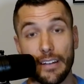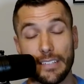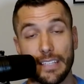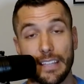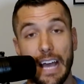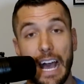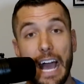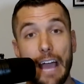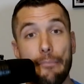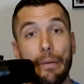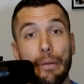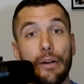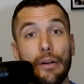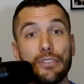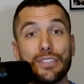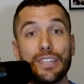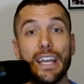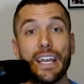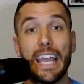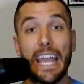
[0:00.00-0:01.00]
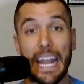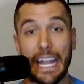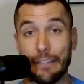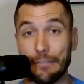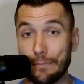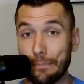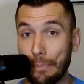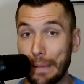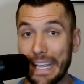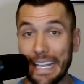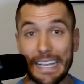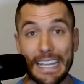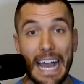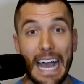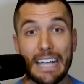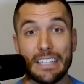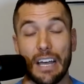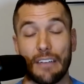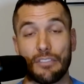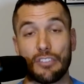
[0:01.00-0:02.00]
to the high post, and he was beating
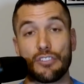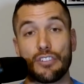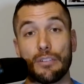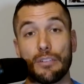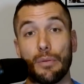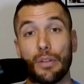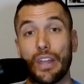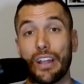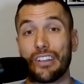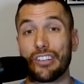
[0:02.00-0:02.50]
guys off the dribble there.